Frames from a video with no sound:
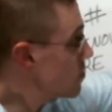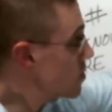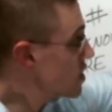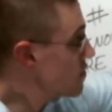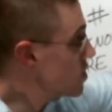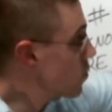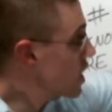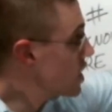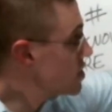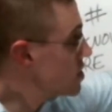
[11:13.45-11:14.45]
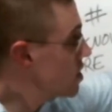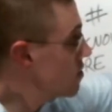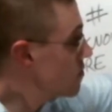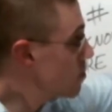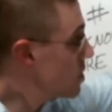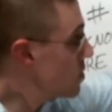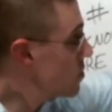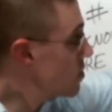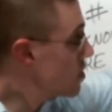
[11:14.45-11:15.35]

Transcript: We were given the weight for both